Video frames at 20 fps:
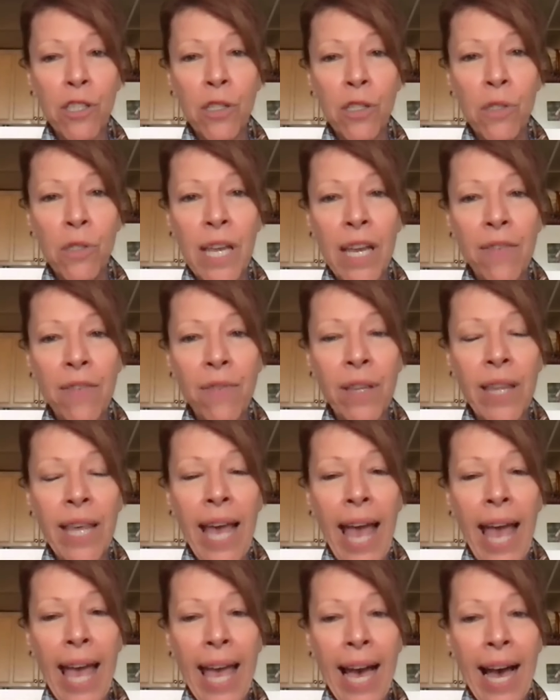Tuesday for
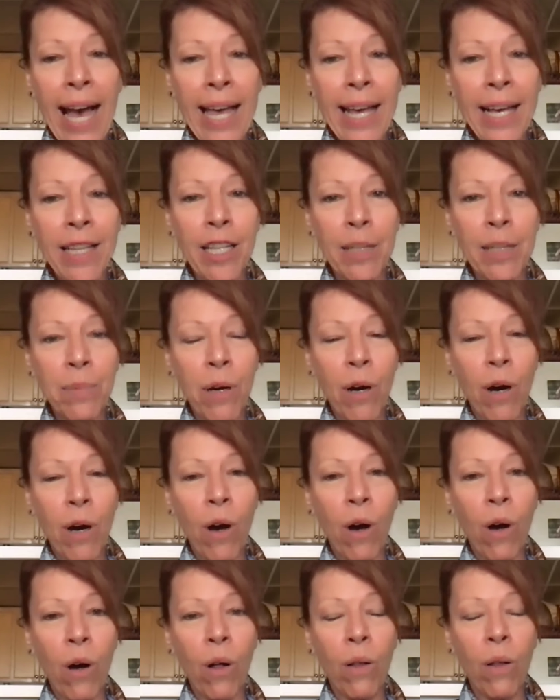the AI Club
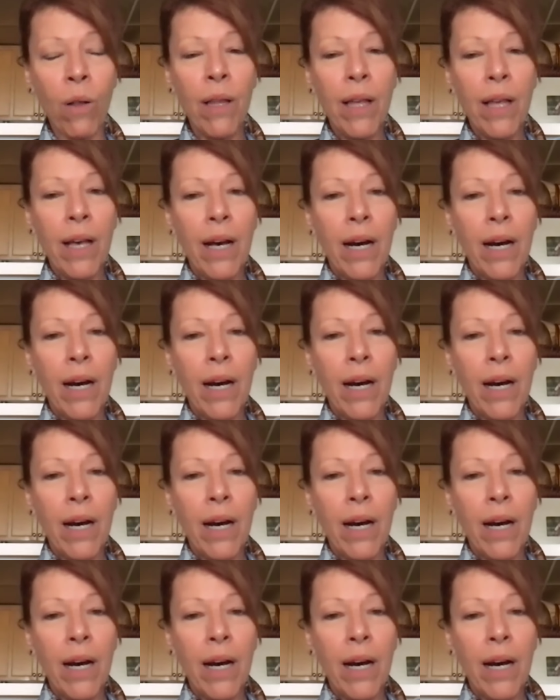call.